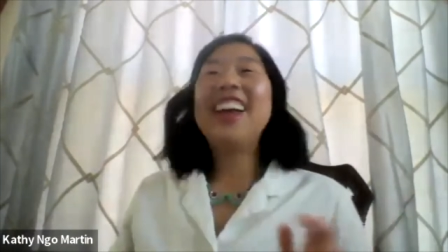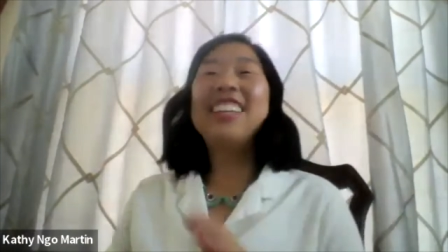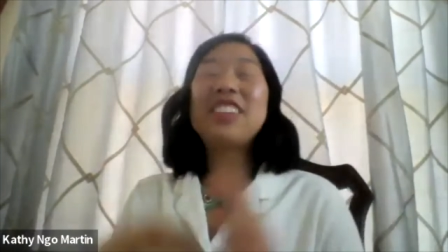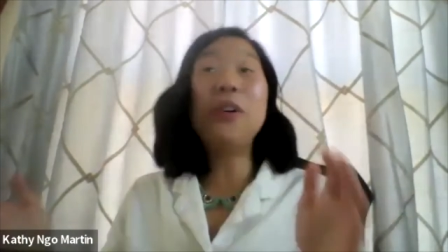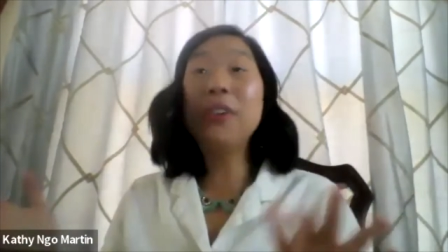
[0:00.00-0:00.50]

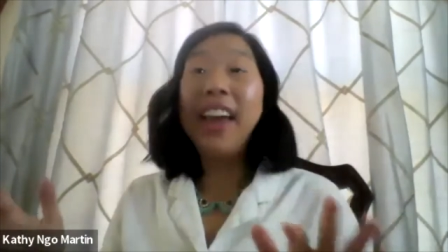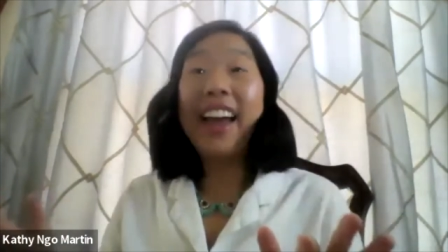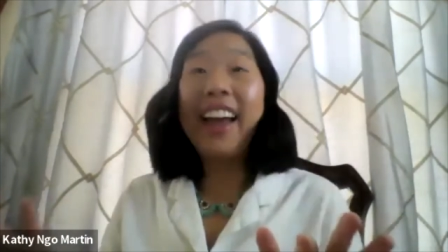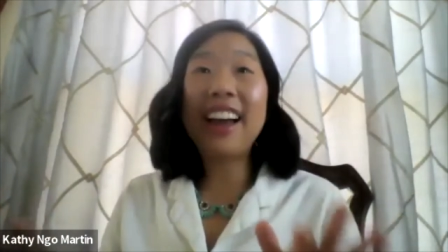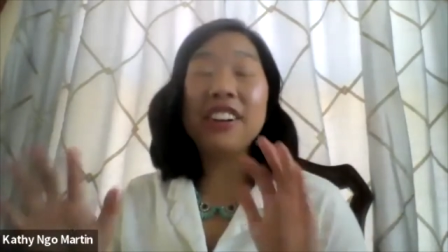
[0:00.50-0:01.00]
It's
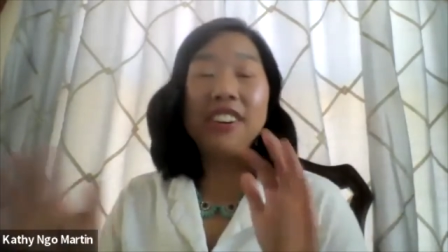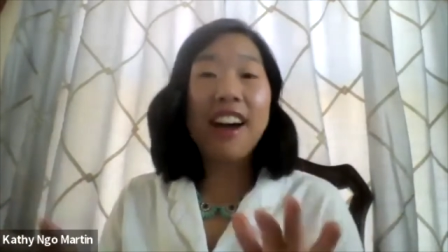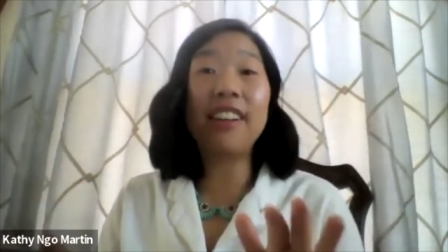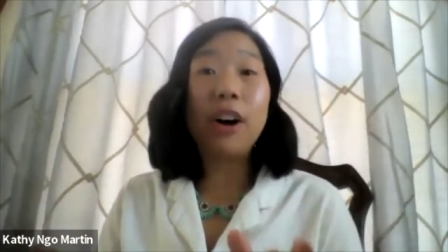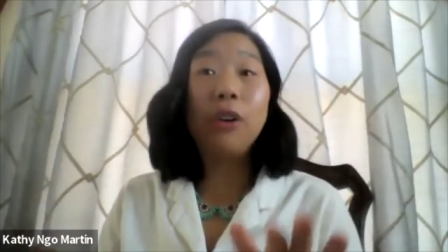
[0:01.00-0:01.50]
okay. You're
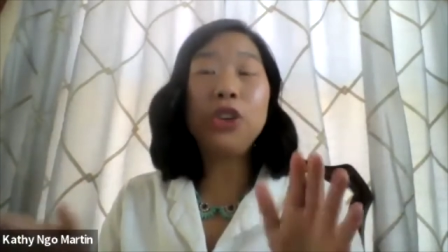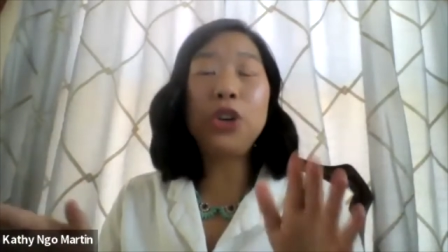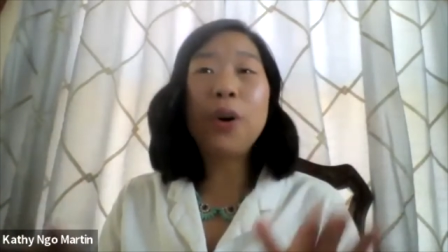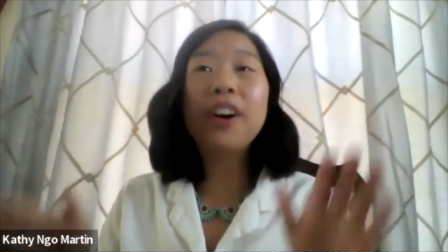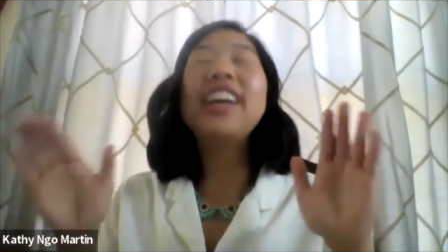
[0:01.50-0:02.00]
not alone.
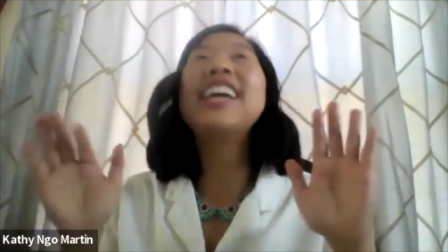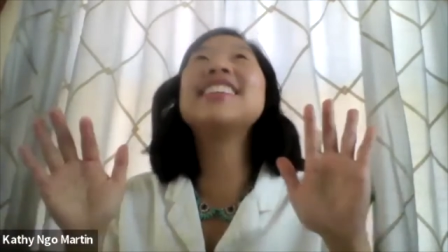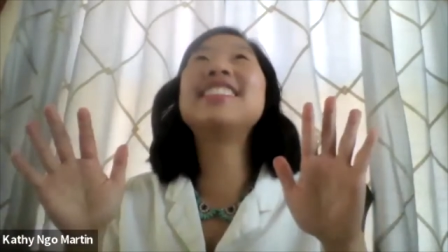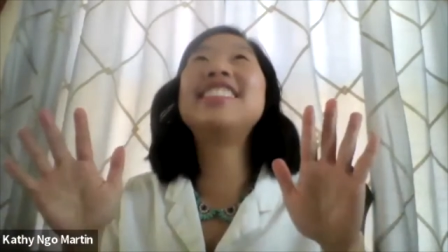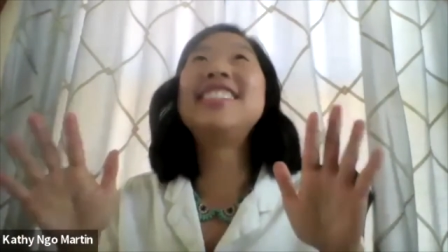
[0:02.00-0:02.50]
You are
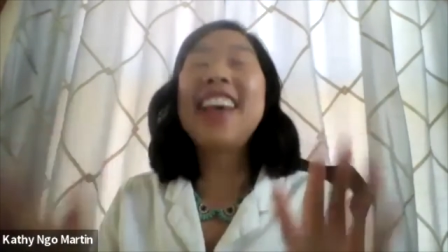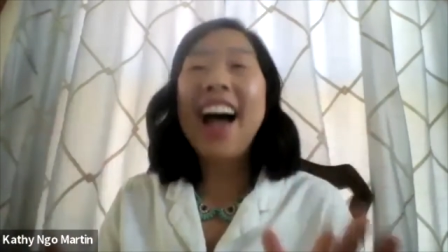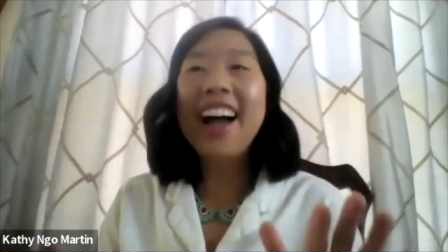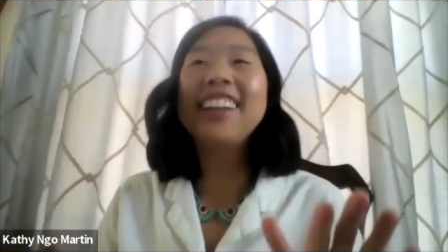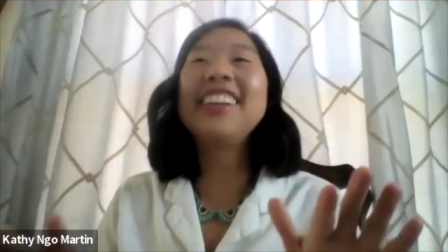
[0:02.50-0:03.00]

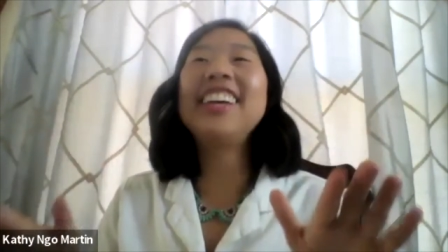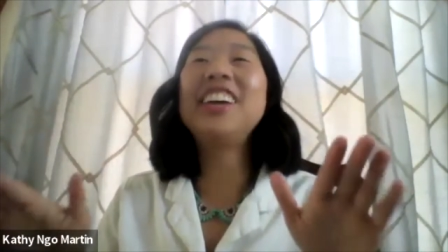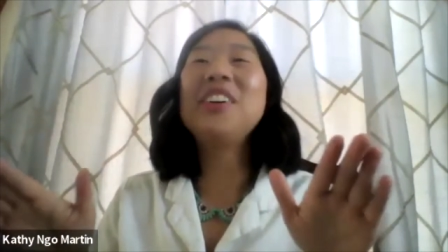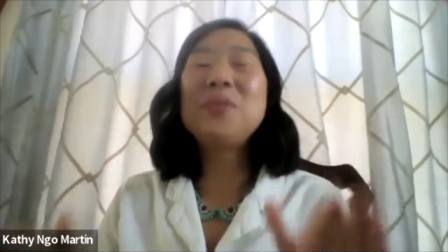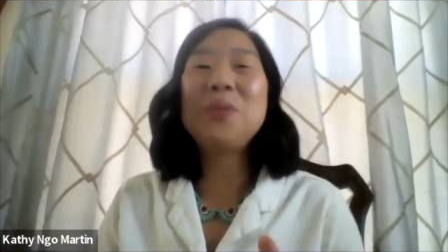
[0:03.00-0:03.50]

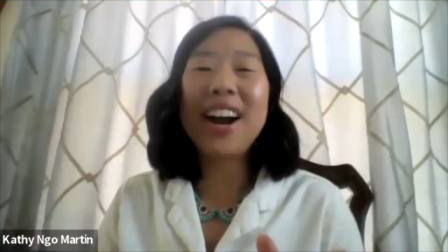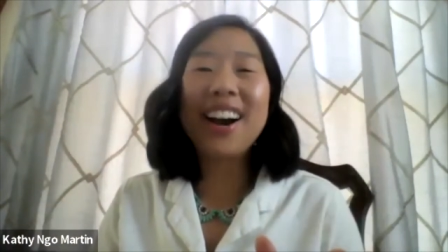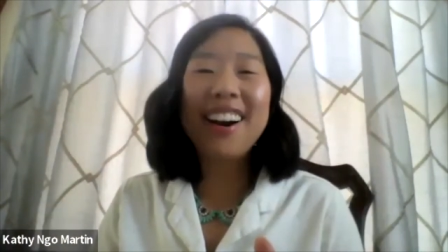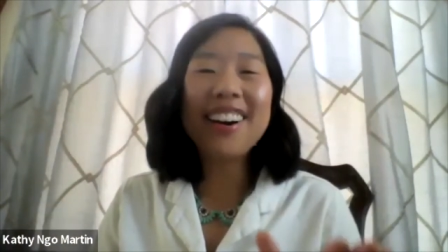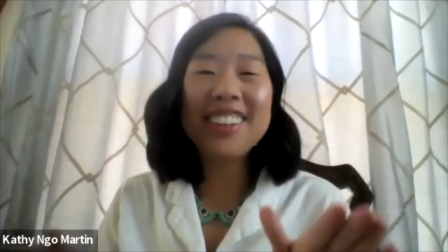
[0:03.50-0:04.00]
exactly
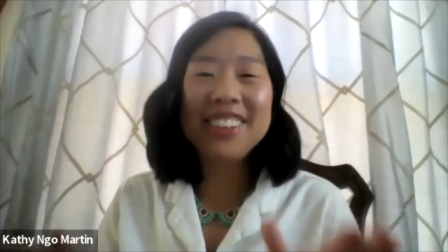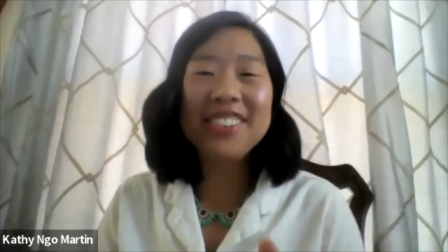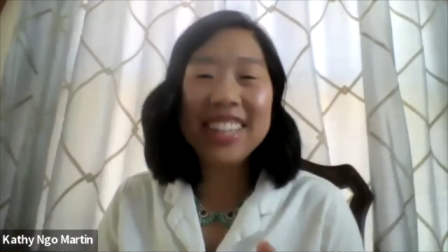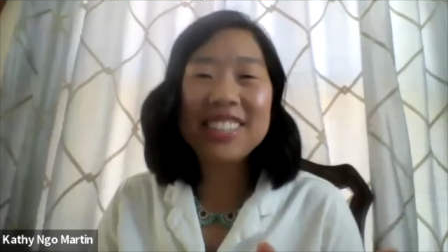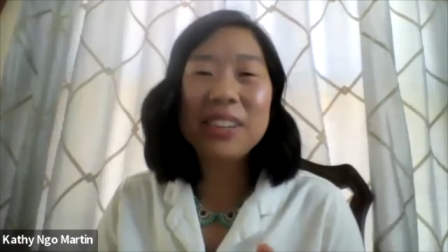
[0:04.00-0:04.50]
where you
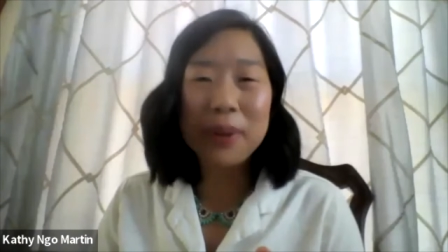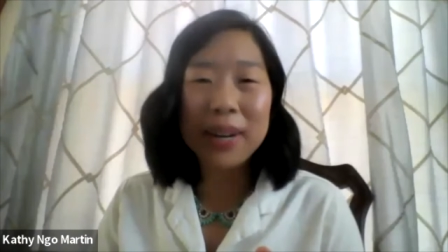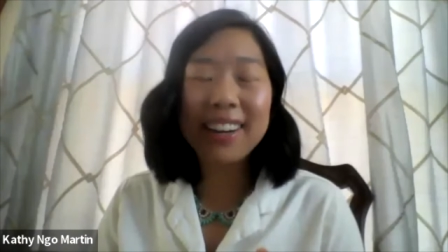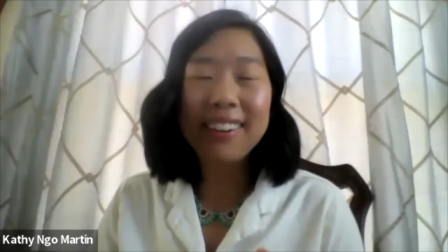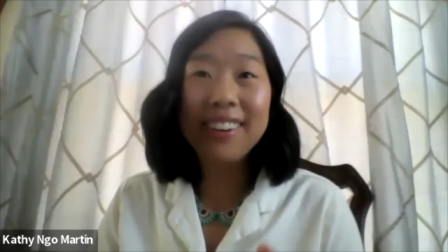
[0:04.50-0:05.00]
need to
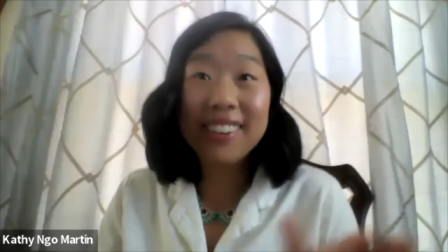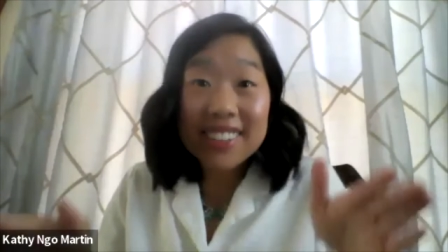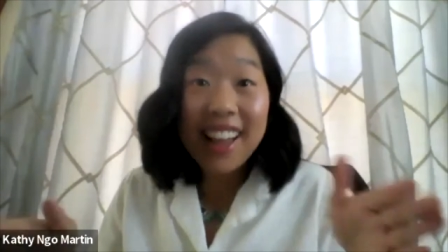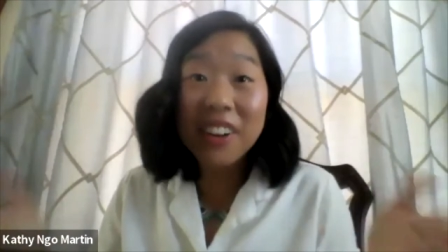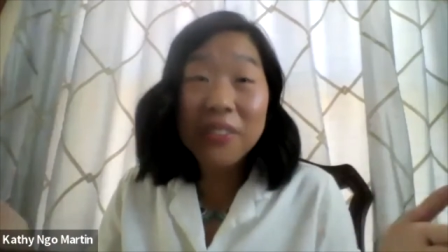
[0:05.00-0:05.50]
be. You're
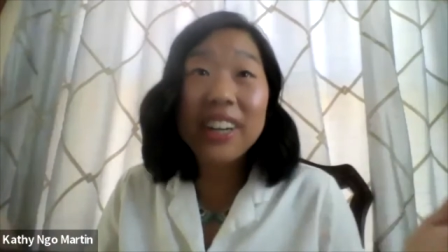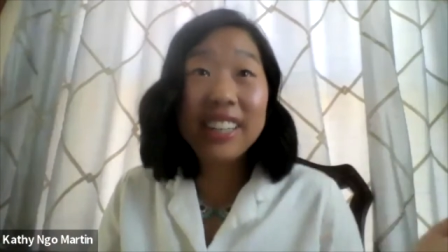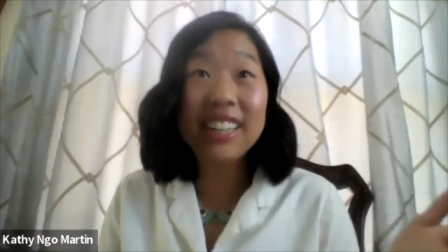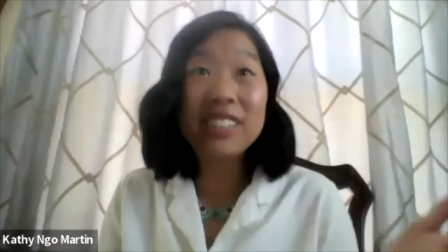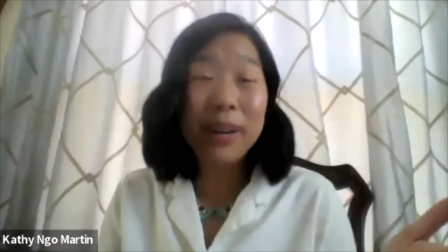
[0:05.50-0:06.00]
exactly where you
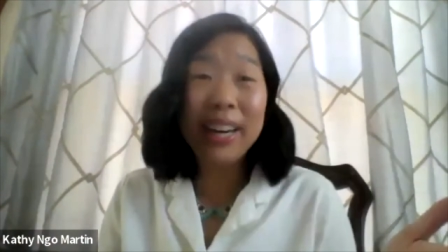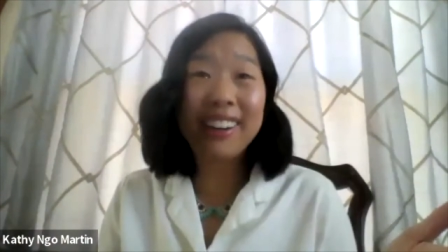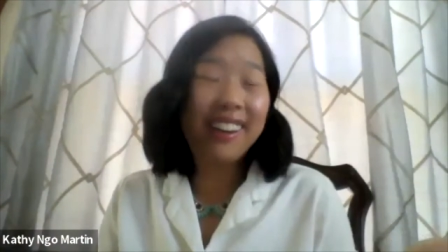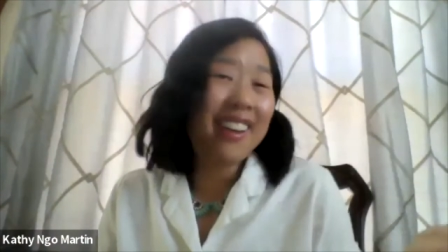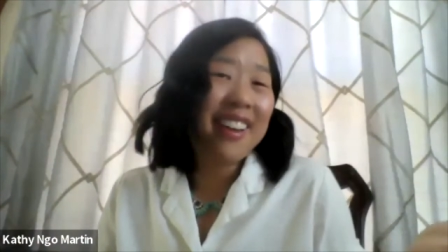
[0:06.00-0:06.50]
need to be.